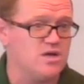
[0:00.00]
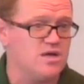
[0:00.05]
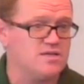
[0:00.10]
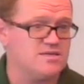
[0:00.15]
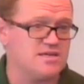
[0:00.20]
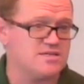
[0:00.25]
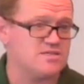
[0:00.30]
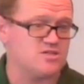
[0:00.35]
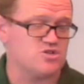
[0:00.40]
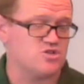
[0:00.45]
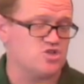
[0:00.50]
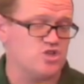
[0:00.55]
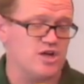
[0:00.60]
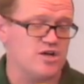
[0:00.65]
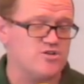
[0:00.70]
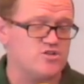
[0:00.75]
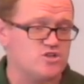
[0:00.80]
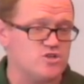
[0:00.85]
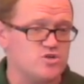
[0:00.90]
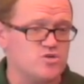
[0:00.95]
doesn't judge
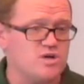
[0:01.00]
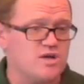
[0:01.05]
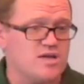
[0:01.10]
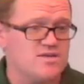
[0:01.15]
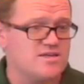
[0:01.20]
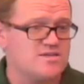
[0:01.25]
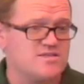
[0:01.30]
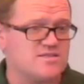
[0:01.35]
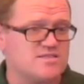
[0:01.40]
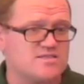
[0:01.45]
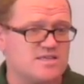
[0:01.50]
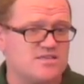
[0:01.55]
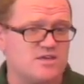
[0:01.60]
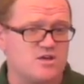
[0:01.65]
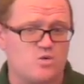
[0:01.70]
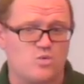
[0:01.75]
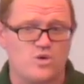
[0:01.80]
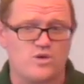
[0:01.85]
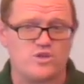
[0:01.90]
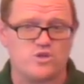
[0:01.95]
you, doesn't say that
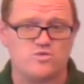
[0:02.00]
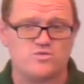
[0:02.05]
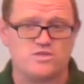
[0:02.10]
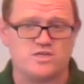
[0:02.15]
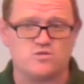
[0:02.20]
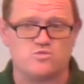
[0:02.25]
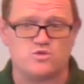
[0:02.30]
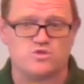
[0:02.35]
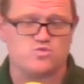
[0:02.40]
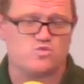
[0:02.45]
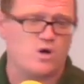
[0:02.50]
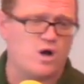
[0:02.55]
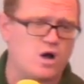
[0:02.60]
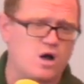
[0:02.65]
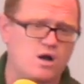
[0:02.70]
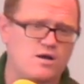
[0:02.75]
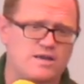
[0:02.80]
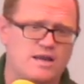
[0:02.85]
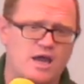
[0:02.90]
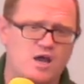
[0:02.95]
what you did was
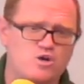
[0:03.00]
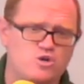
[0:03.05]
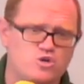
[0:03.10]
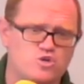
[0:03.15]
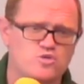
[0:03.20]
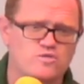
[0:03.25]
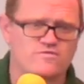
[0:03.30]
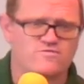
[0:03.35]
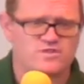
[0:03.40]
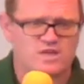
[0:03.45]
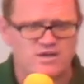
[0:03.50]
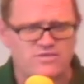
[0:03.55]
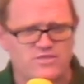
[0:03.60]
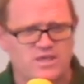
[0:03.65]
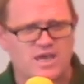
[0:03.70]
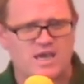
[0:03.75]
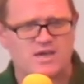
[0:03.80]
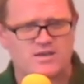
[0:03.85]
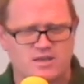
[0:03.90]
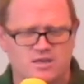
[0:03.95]
wrong, and how could you have done
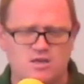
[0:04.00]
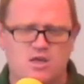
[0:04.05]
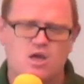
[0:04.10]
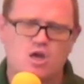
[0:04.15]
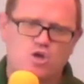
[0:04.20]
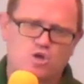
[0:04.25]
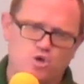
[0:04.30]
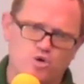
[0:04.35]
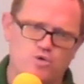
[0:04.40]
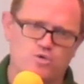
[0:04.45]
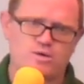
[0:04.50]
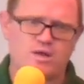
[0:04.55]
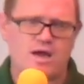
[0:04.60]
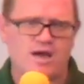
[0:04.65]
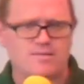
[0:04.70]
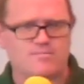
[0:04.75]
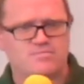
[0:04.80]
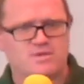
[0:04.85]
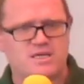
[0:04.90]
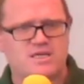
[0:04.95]
that, and you're
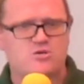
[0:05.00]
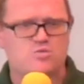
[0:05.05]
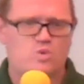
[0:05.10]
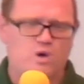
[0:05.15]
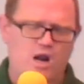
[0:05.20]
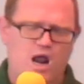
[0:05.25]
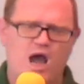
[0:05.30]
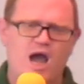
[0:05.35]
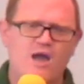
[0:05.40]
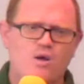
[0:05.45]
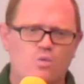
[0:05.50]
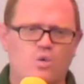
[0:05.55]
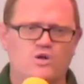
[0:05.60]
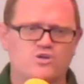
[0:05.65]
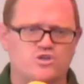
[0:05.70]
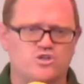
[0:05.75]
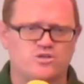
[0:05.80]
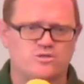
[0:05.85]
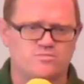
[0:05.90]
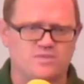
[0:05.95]
not being what I want
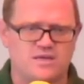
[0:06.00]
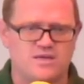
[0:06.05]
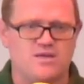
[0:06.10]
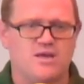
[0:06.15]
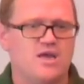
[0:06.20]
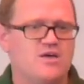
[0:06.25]
you to be.